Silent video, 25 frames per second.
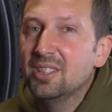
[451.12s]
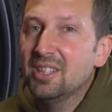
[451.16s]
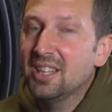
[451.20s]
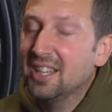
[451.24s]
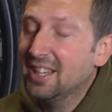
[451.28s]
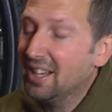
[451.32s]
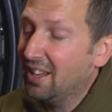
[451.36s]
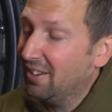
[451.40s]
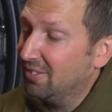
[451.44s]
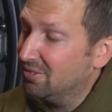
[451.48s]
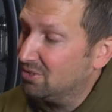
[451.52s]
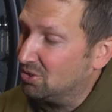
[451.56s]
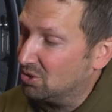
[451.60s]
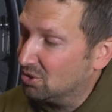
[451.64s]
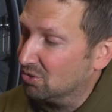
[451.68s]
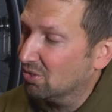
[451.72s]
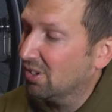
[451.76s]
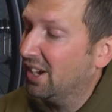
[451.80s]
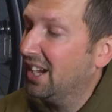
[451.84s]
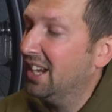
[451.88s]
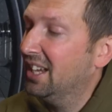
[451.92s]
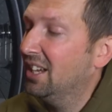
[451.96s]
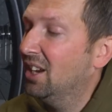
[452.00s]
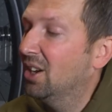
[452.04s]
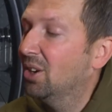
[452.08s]
you can have
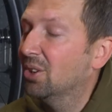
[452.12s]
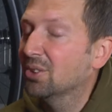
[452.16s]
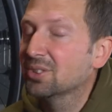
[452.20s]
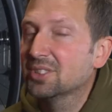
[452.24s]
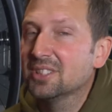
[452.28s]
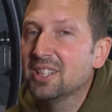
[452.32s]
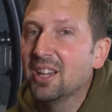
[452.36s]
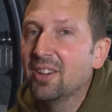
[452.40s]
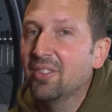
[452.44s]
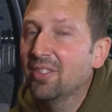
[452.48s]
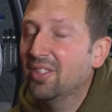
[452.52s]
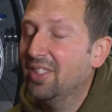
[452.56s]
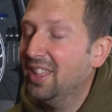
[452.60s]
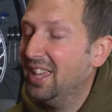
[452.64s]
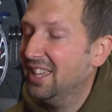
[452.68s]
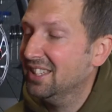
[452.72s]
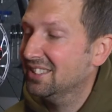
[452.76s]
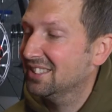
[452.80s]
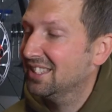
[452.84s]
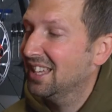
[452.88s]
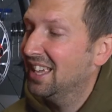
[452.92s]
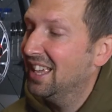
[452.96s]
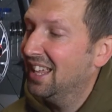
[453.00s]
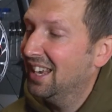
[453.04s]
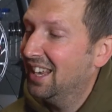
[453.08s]
drain holes. Now
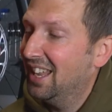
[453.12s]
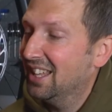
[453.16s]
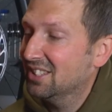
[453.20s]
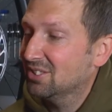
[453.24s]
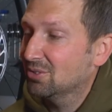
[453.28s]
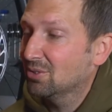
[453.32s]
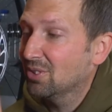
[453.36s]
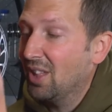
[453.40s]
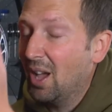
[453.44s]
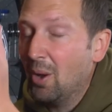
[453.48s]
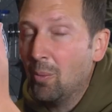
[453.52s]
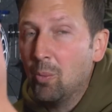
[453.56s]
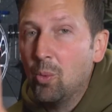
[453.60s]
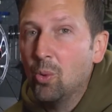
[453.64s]
this lets all that